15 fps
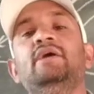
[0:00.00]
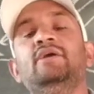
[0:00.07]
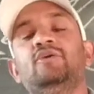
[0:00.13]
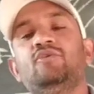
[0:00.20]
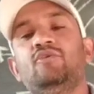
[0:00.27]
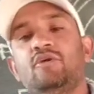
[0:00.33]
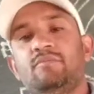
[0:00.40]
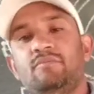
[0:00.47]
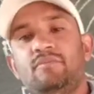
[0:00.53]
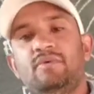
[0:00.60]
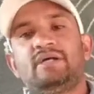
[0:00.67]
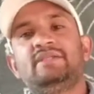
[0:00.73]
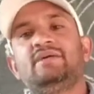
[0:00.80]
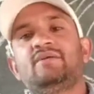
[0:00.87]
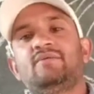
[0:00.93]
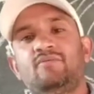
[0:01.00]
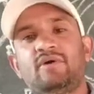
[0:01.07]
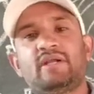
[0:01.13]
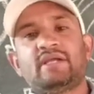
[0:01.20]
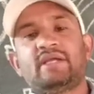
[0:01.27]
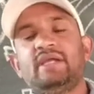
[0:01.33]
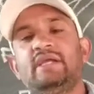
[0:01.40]
your mother
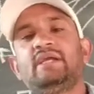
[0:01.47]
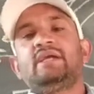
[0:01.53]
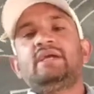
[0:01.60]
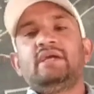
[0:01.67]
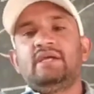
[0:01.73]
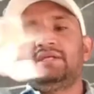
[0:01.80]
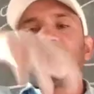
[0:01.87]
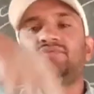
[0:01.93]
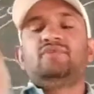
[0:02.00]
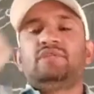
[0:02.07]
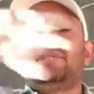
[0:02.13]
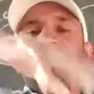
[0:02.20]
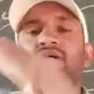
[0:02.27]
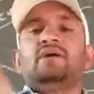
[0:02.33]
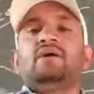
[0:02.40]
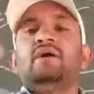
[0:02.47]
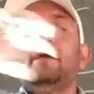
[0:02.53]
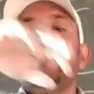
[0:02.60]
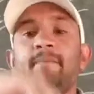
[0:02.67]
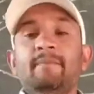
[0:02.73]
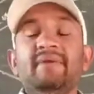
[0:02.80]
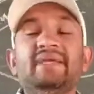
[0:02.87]
working is with
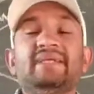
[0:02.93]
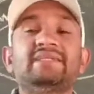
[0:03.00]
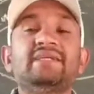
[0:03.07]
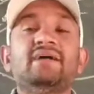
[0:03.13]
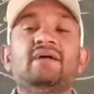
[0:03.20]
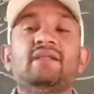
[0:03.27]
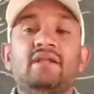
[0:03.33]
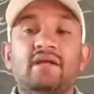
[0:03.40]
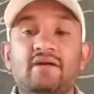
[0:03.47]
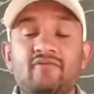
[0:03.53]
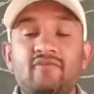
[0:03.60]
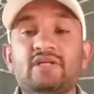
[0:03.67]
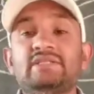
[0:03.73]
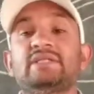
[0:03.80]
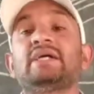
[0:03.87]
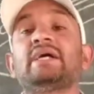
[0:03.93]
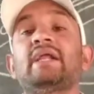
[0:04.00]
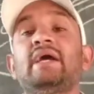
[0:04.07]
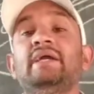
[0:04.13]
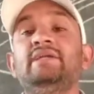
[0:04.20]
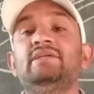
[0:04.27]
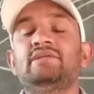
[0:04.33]
a mixie, otherwise
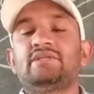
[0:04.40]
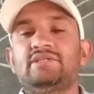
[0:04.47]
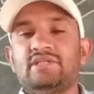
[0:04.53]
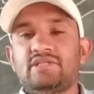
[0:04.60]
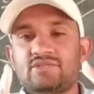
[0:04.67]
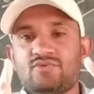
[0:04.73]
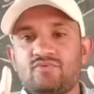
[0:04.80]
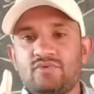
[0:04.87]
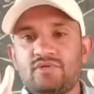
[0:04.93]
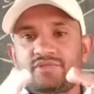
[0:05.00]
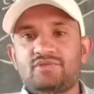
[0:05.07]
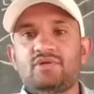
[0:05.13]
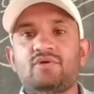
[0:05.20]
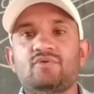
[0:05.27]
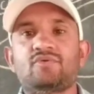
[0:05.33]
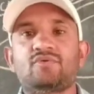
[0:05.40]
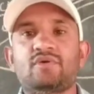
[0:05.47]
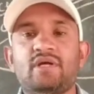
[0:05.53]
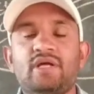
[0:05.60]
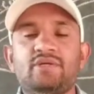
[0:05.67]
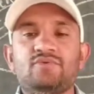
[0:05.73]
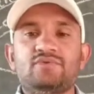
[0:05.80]
grinder, just once you have to
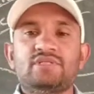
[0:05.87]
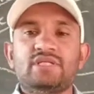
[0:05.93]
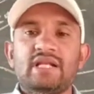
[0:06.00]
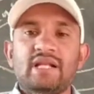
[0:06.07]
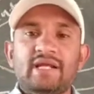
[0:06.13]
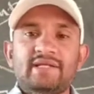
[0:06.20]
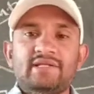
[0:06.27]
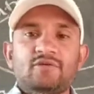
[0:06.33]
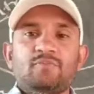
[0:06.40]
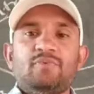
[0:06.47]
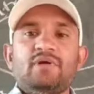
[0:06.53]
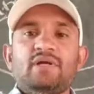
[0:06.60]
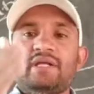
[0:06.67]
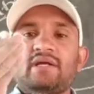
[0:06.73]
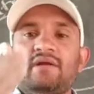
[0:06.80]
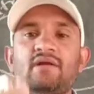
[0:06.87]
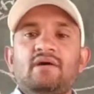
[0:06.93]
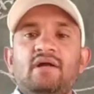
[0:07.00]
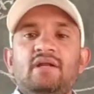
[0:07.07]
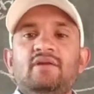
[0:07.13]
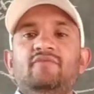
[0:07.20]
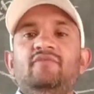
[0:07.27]
try to see lighter particle
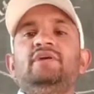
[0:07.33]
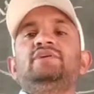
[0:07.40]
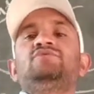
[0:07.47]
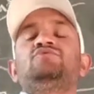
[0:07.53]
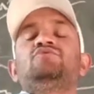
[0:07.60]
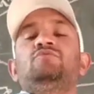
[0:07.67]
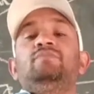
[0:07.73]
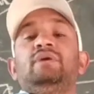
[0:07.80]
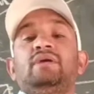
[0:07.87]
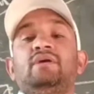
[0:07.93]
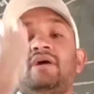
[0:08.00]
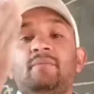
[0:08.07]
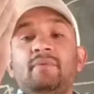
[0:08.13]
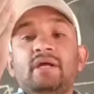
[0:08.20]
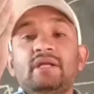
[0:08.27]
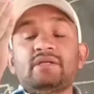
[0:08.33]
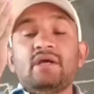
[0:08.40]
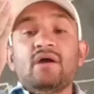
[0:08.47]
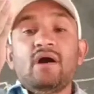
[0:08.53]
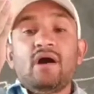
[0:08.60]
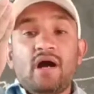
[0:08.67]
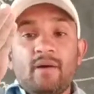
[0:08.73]
always should be come
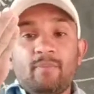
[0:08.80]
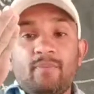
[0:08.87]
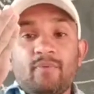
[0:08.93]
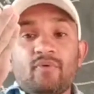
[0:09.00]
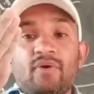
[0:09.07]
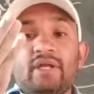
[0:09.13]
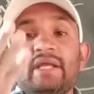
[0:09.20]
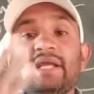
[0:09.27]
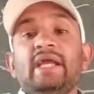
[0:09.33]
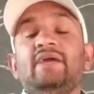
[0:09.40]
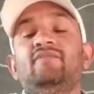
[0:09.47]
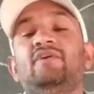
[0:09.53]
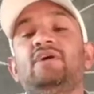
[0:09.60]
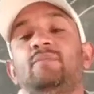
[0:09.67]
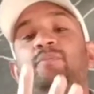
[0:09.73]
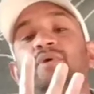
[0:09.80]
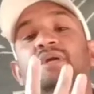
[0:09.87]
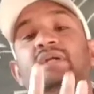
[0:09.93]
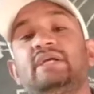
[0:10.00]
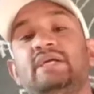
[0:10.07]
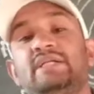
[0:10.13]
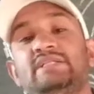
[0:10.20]
up only, heavier
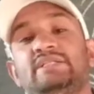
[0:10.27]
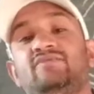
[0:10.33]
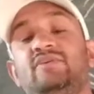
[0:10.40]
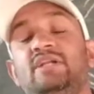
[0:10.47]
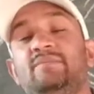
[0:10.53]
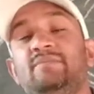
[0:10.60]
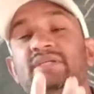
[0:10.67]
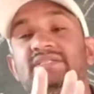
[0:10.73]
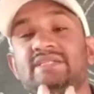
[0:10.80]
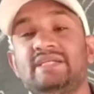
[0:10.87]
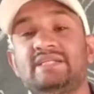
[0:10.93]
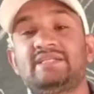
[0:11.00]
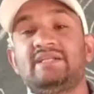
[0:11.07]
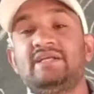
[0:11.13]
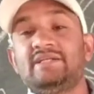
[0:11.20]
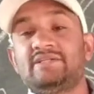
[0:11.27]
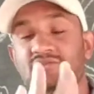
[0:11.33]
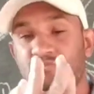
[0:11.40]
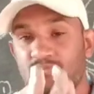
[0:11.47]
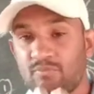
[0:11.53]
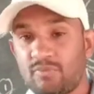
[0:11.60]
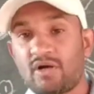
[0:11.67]
particles will be settled
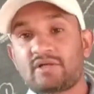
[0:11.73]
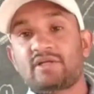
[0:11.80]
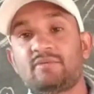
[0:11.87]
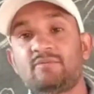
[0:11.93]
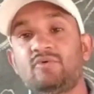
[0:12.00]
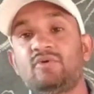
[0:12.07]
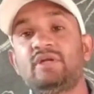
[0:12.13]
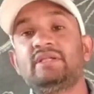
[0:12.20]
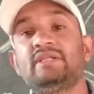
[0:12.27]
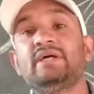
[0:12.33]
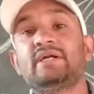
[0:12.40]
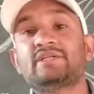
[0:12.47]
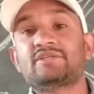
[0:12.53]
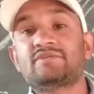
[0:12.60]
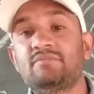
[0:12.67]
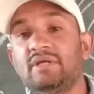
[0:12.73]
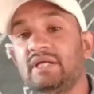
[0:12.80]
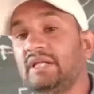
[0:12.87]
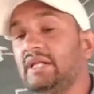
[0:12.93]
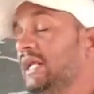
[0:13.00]
to bottom only. That's mean